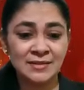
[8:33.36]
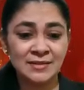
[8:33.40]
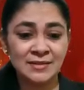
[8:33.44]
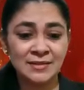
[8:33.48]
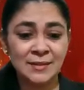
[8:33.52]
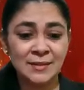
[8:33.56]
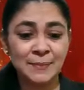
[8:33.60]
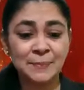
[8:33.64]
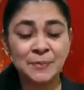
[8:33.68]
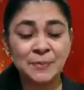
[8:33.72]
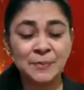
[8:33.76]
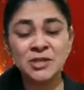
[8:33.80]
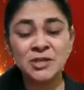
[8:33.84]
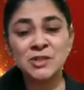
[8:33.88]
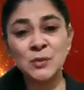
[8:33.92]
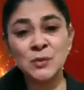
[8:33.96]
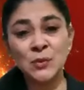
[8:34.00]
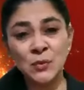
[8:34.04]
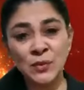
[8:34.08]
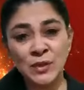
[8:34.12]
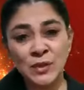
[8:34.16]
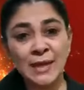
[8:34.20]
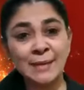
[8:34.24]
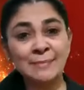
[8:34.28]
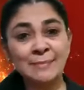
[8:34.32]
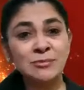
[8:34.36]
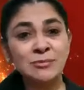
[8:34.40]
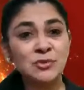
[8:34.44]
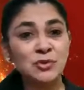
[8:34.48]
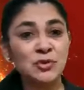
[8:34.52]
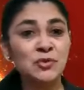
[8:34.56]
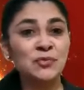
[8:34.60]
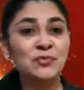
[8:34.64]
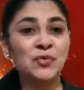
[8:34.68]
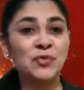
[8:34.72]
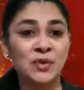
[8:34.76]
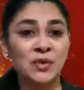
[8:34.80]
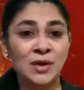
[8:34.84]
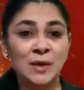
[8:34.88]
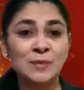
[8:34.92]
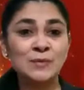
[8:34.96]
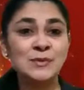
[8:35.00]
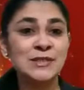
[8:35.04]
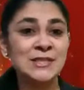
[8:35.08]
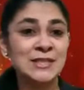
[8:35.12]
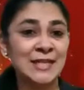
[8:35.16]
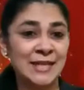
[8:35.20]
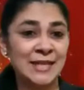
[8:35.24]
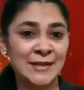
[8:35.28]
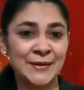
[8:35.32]
the person who came to you for
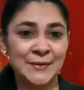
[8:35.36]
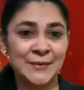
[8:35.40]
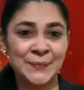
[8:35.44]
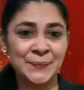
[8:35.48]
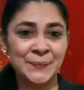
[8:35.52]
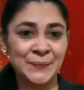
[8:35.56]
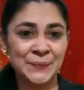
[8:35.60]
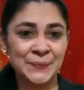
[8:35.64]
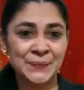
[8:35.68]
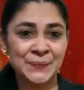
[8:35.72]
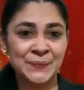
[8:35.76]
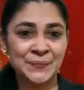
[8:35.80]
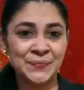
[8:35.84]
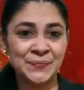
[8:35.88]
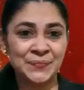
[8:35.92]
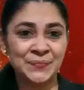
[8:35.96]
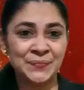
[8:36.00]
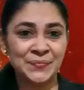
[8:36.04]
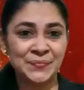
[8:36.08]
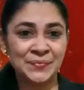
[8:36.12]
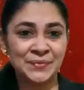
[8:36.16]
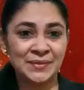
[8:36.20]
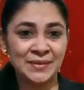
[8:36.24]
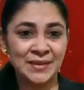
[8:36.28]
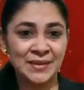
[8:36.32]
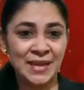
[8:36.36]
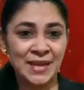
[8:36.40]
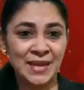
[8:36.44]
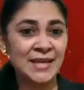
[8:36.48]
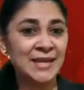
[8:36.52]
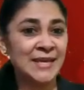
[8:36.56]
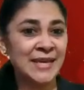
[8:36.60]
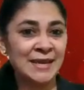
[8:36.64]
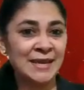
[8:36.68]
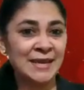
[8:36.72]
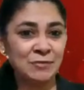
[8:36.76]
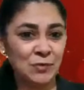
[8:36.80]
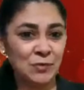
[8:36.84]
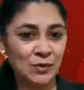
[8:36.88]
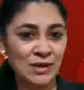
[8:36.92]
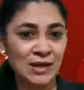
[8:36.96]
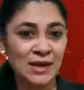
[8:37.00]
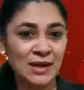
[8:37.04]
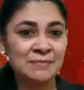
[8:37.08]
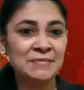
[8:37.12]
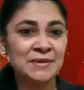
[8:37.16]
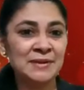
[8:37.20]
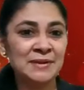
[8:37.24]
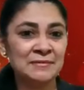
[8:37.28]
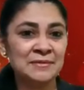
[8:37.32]
counseling, he gave you a
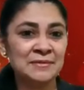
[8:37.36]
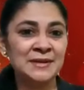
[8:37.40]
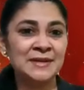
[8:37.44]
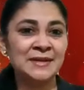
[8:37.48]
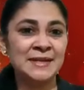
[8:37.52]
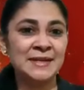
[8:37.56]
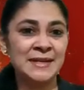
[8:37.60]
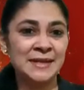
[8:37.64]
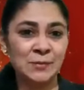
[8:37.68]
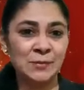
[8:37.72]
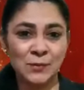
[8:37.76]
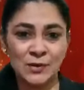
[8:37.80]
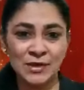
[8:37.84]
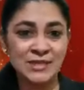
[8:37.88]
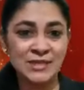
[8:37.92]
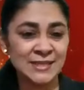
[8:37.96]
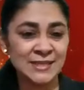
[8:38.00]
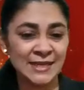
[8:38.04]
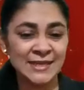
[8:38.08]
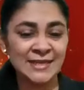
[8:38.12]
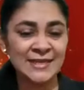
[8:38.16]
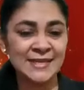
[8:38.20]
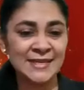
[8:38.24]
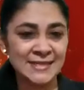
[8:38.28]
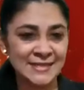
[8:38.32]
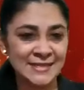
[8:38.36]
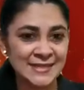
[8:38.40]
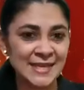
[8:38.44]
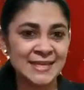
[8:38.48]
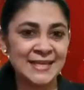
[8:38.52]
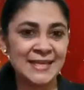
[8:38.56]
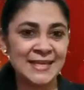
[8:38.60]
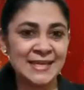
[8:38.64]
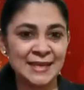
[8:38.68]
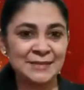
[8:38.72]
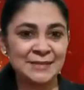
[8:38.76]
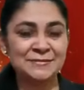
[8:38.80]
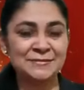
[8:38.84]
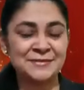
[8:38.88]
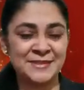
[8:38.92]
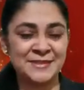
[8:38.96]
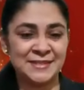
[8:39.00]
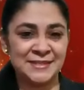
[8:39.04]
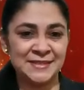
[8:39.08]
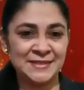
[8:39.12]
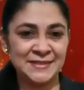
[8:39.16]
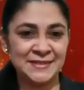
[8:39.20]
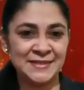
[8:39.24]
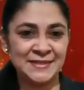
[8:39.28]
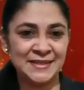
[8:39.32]
lovely sentence and he left.
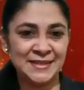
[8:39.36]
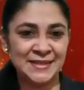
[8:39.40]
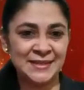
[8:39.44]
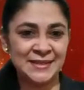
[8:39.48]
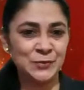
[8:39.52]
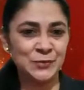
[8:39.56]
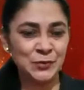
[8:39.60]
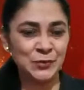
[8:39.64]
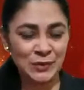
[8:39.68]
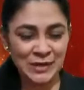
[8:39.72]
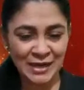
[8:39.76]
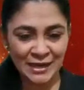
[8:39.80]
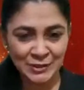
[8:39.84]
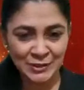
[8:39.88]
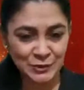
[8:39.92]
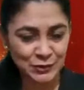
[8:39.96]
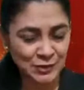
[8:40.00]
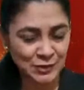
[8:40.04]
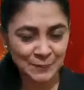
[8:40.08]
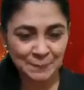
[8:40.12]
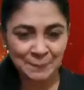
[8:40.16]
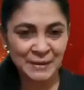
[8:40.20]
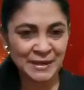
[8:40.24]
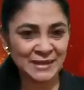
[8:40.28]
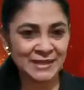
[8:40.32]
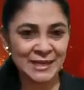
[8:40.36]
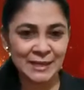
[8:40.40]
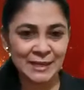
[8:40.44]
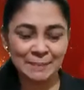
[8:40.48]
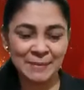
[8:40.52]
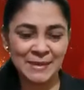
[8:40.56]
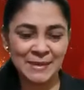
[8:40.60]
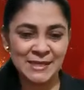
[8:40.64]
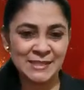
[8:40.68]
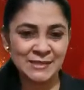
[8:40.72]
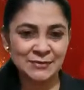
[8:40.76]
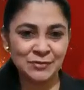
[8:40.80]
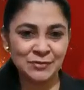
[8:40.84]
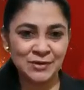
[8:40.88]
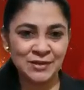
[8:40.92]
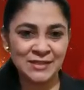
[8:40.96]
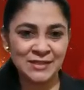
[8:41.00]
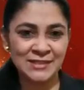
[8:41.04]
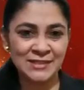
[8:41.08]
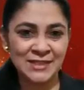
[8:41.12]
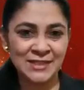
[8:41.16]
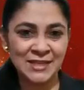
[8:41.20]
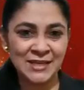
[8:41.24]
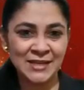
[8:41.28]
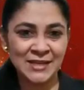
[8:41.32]
Would you like to repeat that, please, for
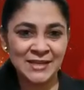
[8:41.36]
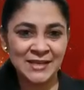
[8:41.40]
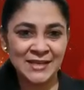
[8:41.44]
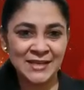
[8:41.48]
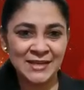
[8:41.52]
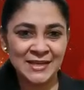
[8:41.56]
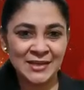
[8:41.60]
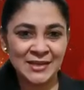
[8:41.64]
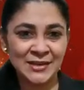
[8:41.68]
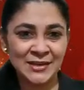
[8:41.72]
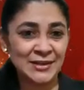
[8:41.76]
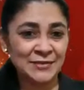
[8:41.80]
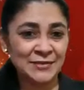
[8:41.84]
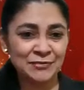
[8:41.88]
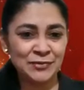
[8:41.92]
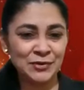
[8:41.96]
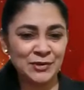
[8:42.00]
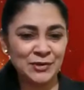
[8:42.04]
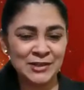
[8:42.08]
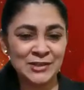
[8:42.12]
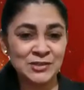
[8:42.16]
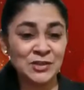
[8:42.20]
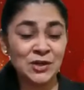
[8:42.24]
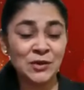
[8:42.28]
us? If it's